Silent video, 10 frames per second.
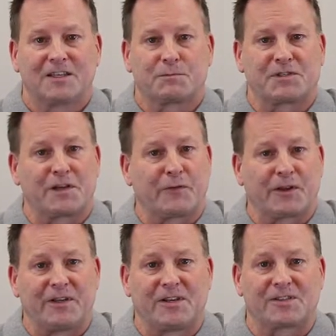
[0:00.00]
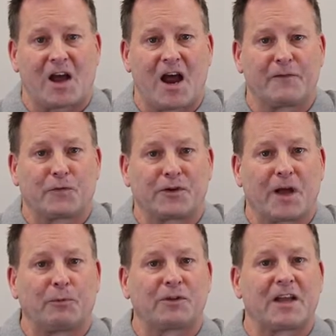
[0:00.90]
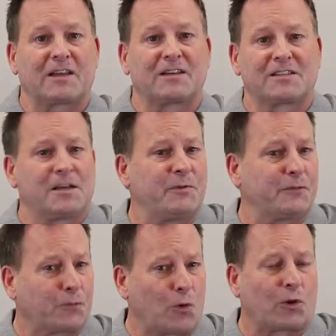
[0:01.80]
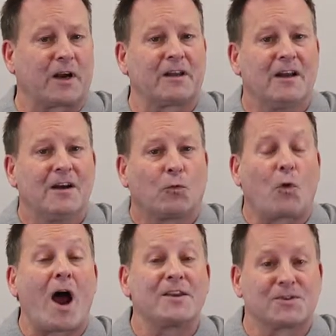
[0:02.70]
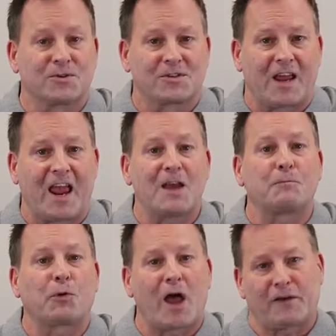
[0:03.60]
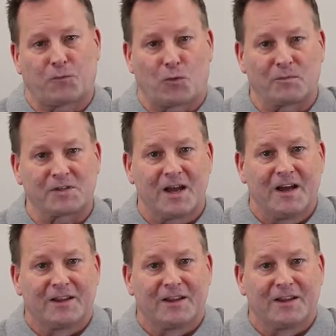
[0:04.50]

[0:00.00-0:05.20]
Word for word: Specifically designed for double deck exhibit flooring, risers, and platforms,